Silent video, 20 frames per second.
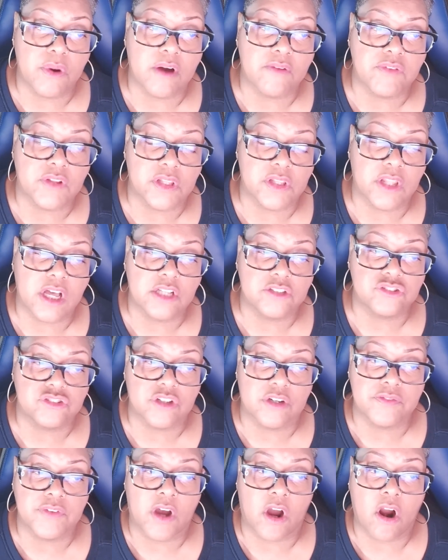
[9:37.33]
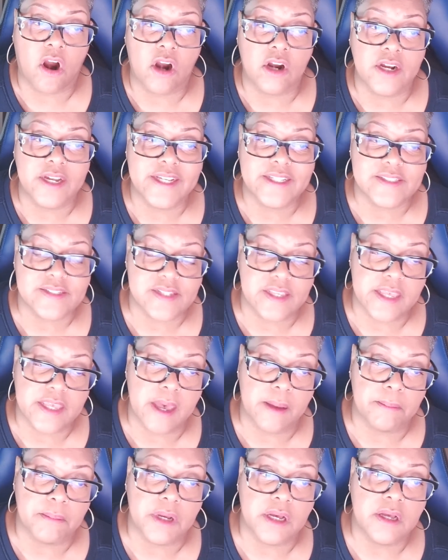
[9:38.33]
of a launch of a
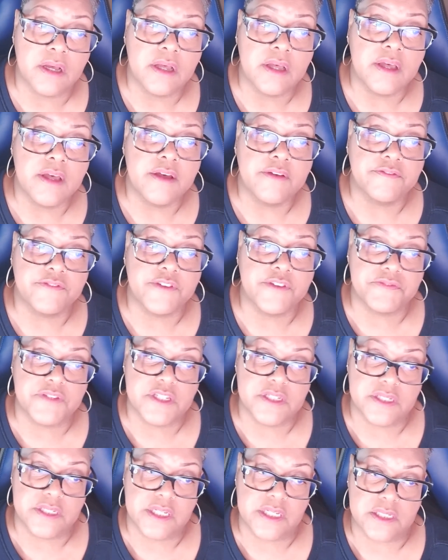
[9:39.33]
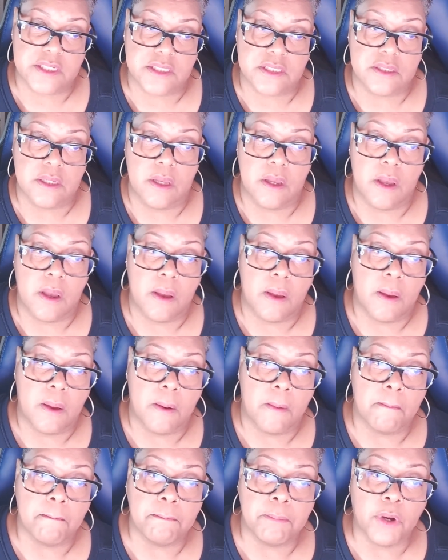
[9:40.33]
RSM-56
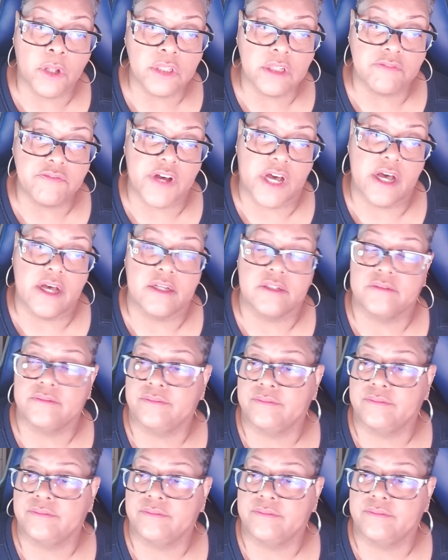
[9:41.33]
Bulava